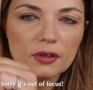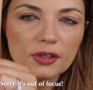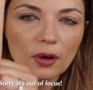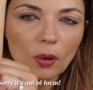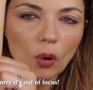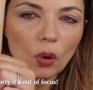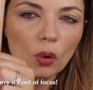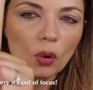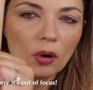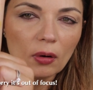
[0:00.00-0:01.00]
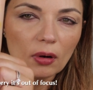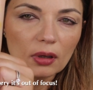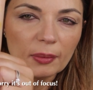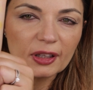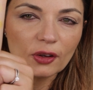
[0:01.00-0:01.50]
So, ooh,
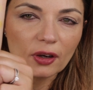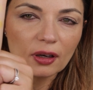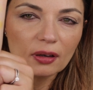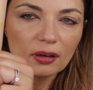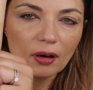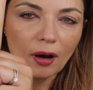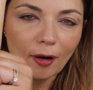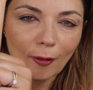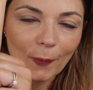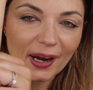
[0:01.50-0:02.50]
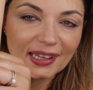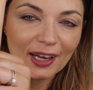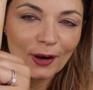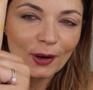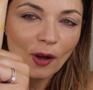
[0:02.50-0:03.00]
I mean, look. Right
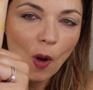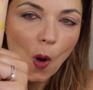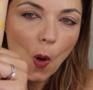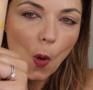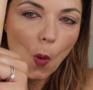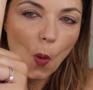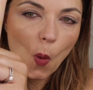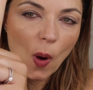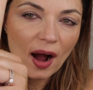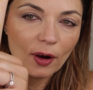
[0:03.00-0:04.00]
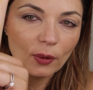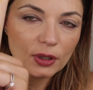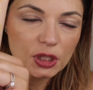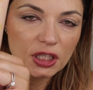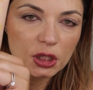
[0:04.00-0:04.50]
there. Wow,
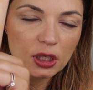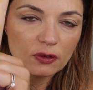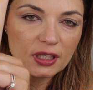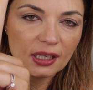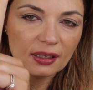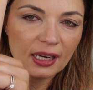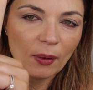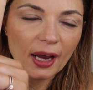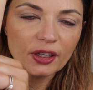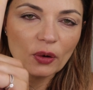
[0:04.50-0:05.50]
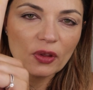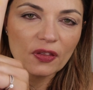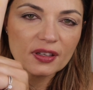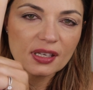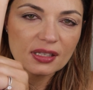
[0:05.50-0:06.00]
she's shifty. Now I know
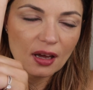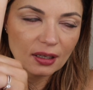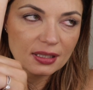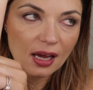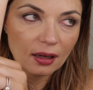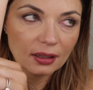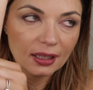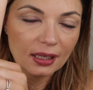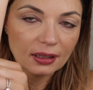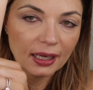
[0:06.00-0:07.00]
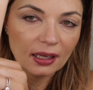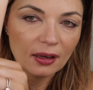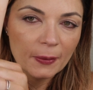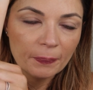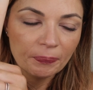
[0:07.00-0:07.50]
that this is not exactly like
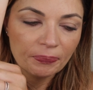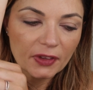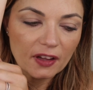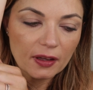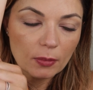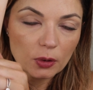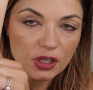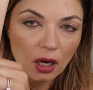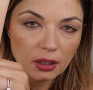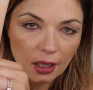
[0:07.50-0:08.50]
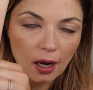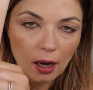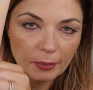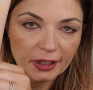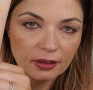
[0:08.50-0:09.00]
the most
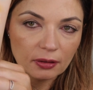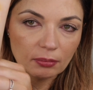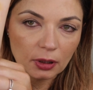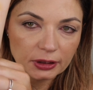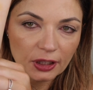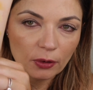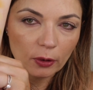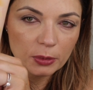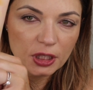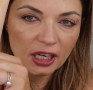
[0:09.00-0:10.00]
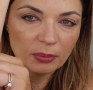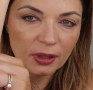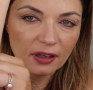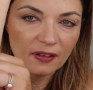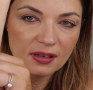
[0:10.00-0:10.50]
uncommon multi-chrome shade,
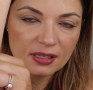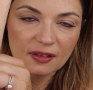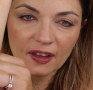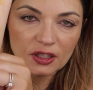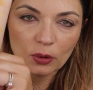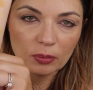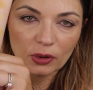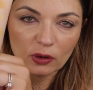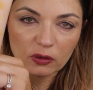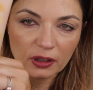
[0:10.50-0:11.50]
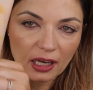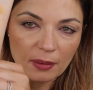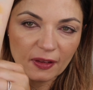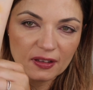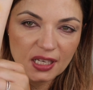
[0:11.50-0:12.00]
but this, they do it beautifully. I
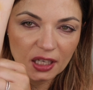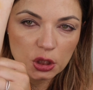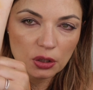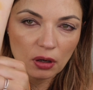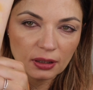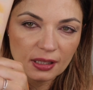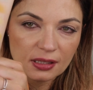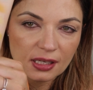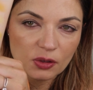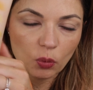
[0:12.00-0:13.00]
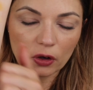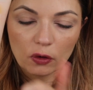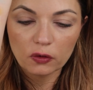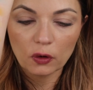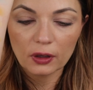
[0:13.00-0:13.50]
mean, the texture on this is
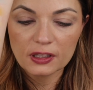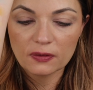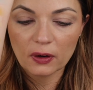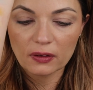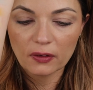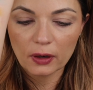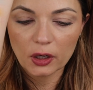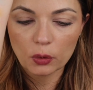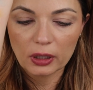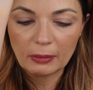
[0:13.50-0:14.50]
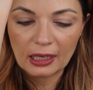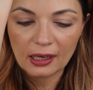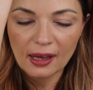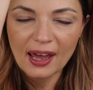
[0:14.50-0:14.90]
wonderful. It's very, very creamy.